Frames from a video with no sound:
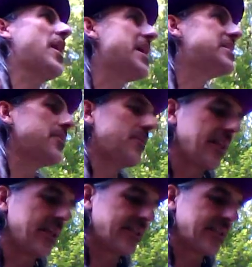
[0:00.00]
anti
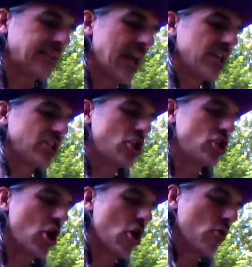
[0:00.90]
realist says
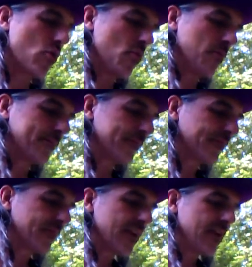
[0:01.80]
no.
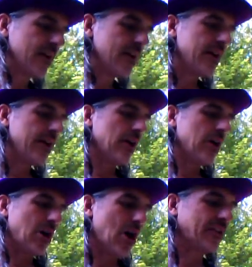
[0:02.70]

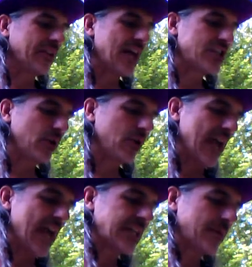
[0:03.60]
Ontological
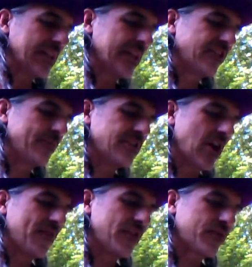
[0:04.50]
anti realism is
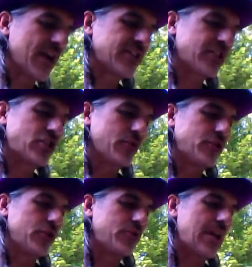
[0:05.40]
often traced to a
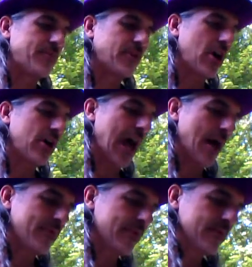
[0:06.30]
dude named Carnap.
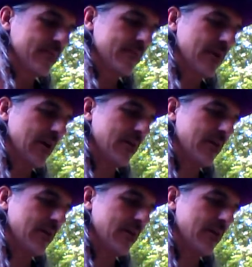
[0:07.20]
Uh,